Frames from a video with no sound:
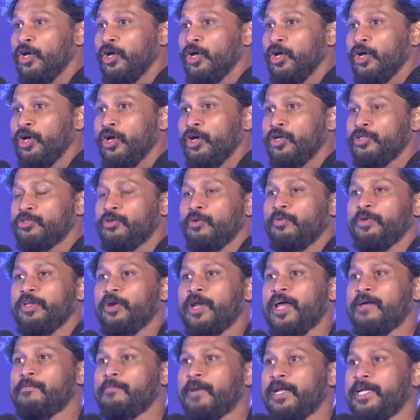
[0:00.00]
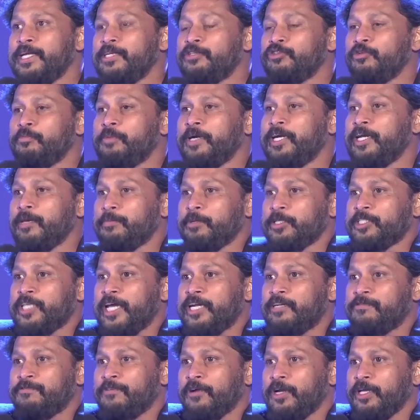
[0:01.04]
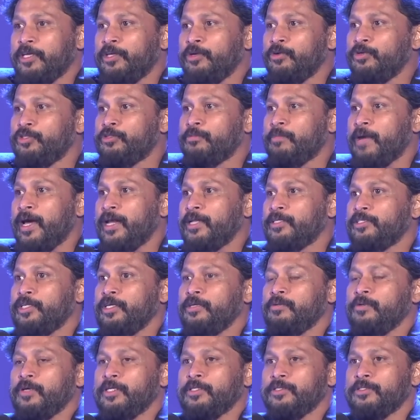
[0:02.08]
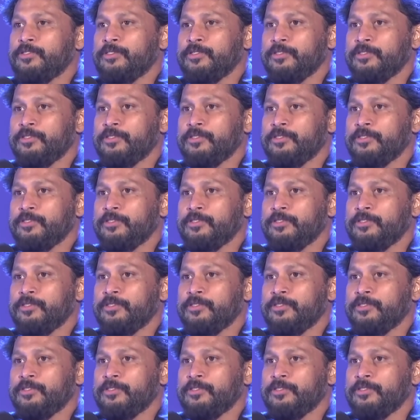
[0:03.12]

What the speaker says: So we don't have money to build up a set for a huge marriage sequence.